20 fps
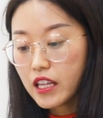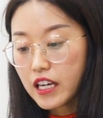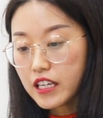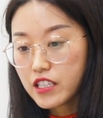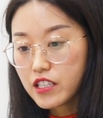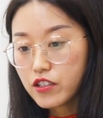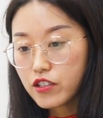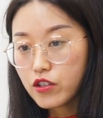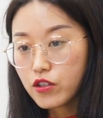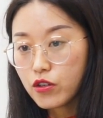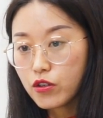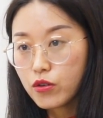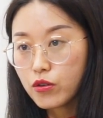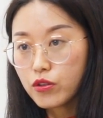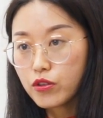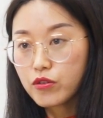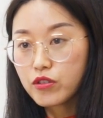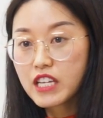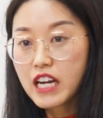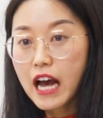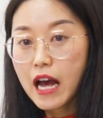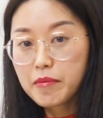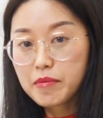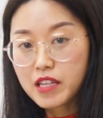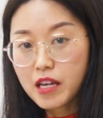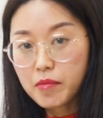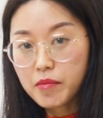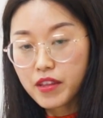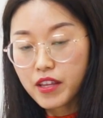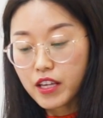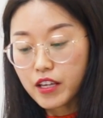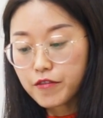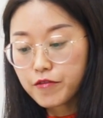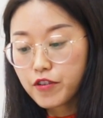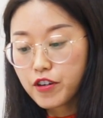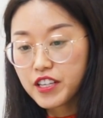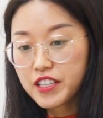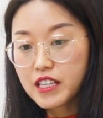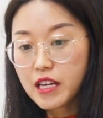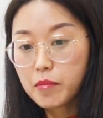that you type
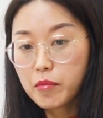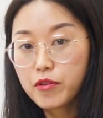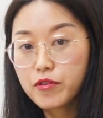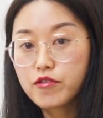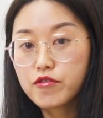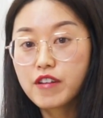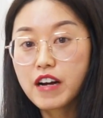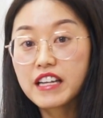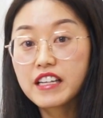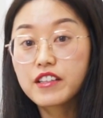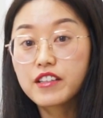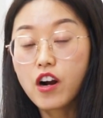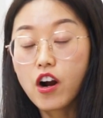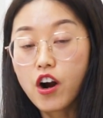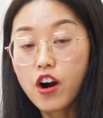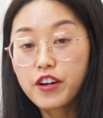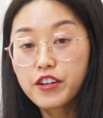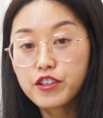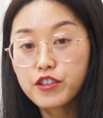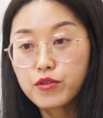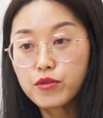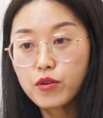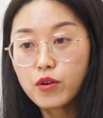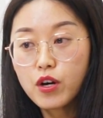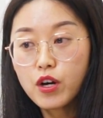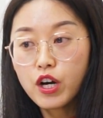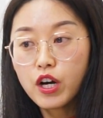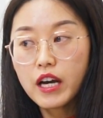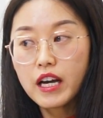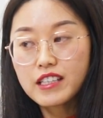something. For example, you write an argue.